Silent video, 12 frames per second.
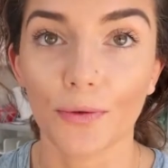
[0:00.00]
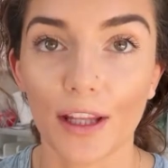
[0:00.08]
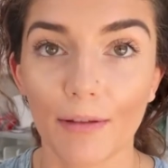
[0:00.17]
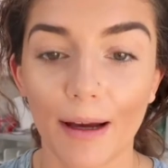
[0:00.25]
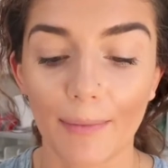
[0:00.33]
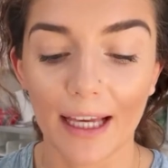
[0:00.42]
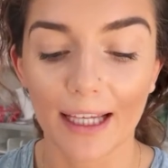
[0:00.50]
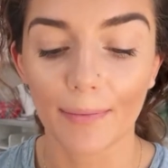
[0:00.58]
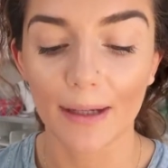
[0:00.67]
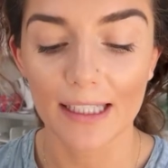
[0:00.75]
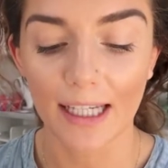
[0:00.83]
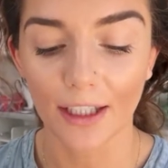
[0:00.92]
with my
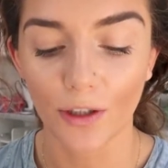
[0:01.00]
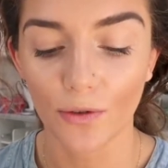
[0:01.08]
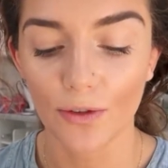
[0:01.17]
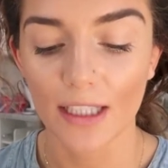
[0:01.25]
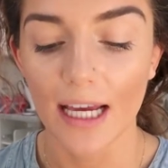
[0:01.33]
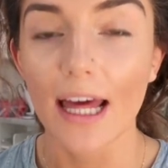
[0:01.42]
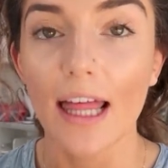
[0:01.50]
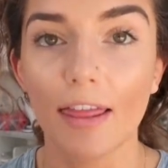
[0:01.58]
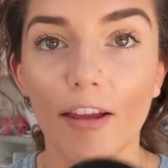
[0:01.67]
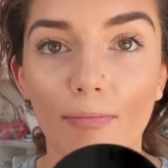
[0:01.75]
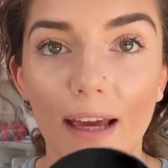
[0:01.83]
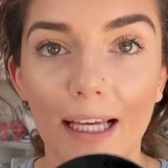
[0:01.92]
makeup is I use
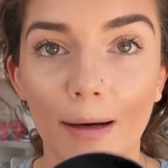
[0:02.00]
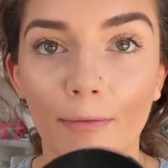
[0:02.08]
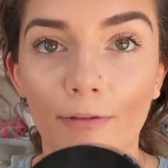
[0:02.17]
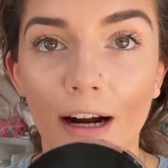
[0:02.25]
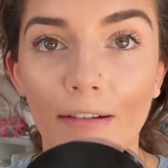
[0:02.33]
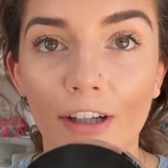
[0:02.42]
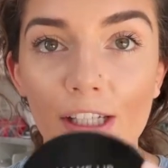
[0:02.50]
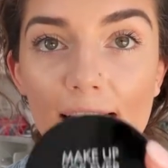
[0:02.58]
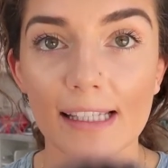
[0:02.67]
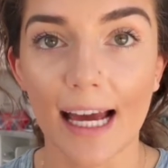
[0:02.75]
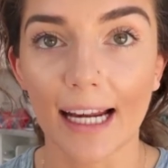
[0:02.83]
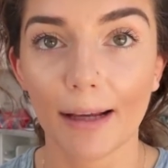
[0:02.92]
the Makeup Forever
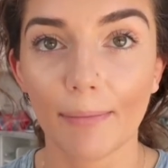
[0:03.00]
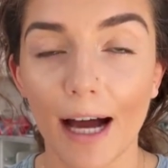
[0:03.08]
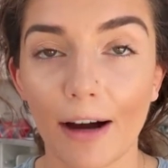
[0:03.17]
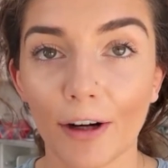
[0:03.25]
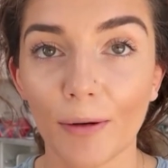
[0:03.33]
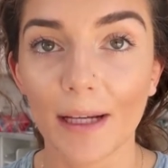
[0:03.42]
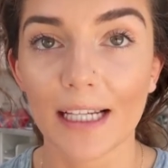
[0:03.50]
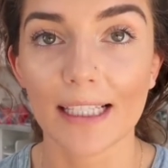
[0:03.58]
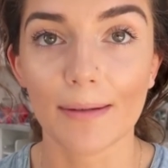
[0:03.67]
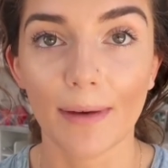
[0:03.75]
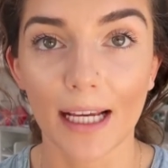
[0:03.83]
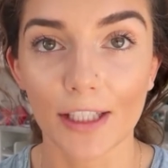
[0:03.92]
setting powder because
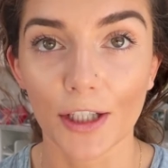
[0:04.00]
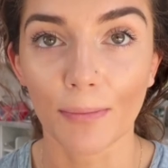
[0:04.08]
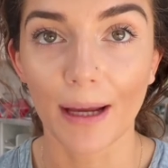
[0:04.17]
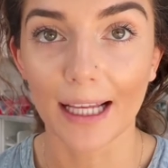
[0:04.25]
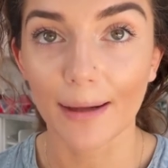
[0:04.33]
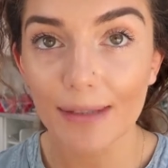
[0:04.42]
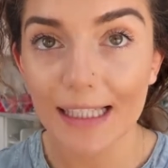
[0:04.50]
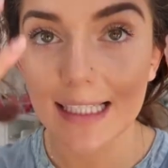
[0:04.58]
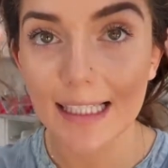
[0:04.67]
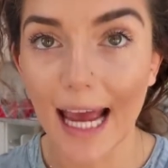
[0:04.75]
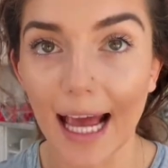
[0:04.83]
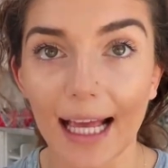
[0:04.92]
it makes your makeup
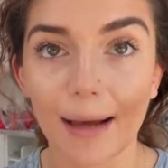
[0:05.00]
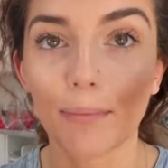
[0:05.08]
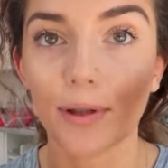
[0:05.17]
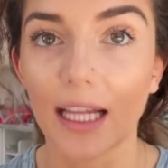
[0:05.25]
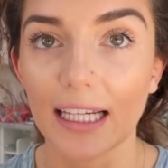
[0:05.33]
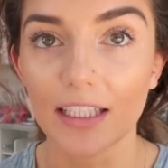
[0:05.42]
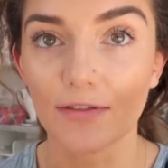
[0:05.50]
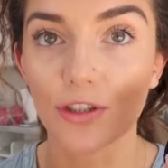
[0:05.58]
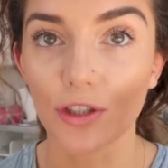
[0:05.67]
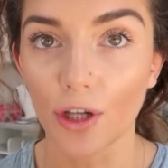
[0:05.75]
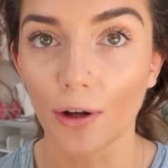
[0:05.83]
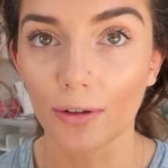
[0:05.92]
stay in place for
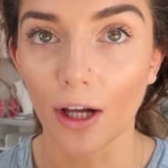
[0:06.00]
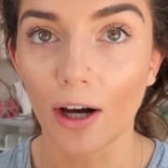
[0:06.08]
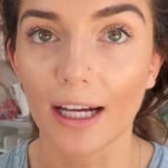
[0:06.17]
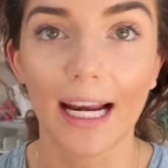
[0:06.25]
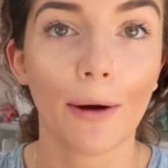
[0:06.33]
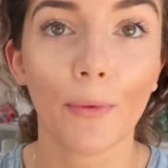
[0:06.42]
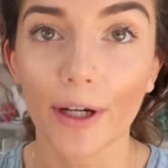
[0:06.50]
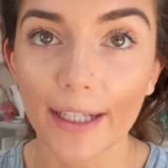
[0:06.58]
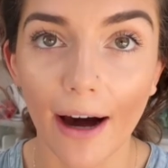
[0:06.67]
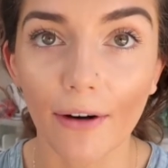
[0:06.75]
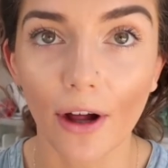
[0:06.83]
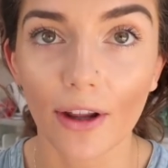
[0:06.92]
so long, and I work
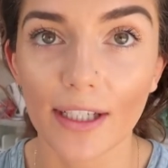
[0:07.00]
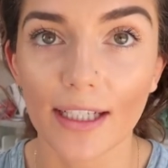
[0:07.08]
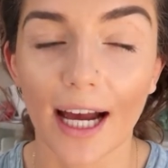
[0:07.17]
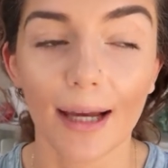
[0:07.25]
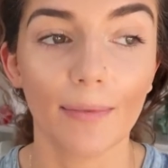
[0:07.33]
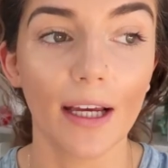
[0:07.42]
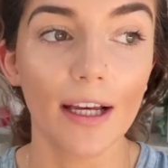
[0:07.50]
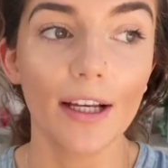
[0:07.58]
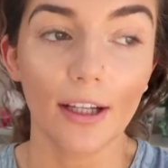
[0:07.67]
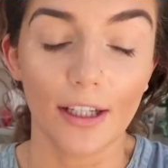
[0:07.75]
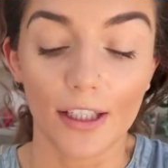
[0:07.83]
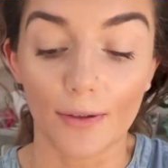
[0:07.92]
out all the time,
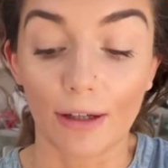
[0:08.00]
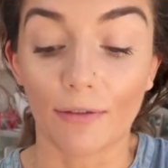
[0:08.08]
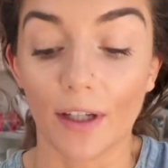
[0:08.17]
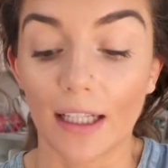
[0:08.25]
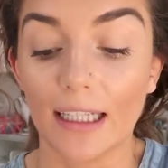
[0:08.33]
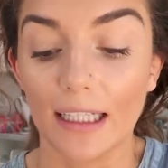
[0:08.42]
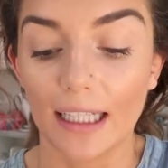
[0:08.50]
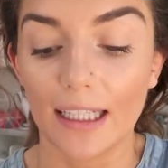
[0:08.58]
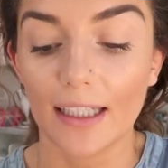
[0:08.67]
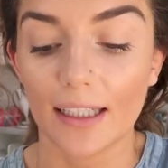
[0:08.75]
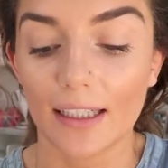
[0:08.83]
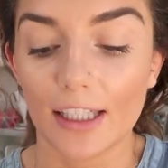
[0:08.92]
so I really
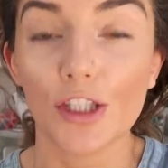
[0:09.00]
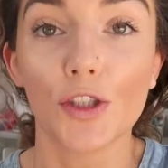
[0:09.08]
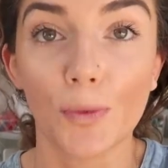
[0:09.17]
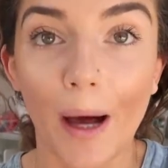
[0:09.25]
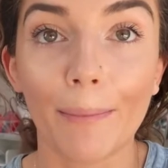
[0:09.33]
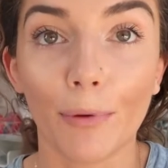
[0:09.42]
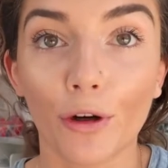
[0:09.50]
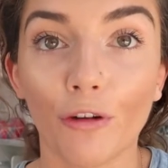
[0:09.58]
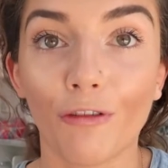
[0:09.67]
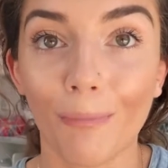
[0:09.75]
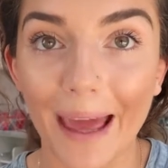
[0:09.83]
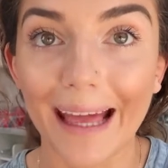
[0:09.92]
need sweat
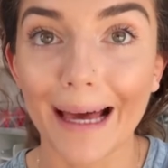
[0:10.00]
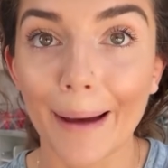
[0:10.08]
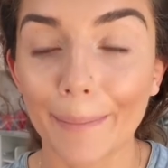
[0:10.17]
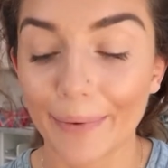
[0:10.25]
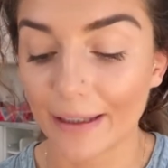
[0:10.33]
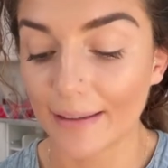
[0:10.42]
proof makeup.